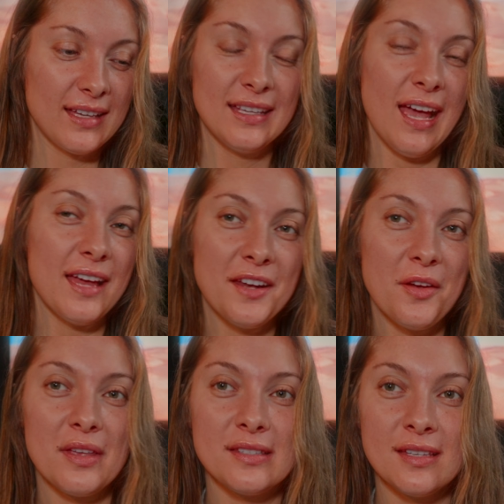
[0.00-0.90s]
yeah,
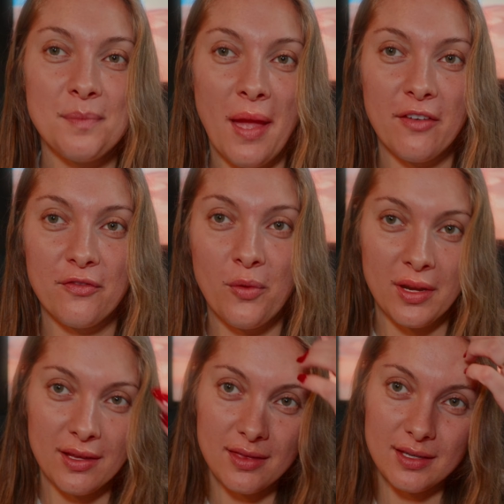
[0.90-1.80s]
no, this is my
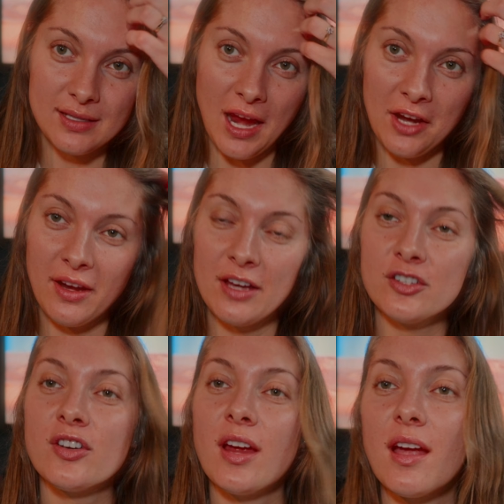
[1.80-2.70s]
4th diary
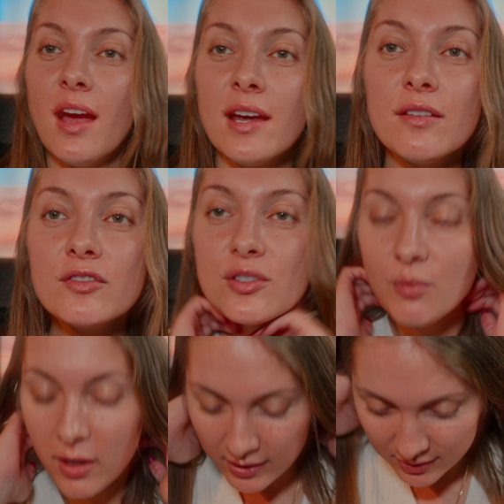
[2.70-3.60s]
entry. I kind of just
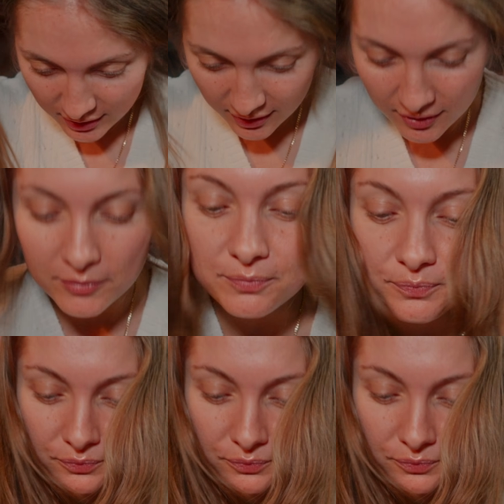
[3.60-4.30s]
wanted to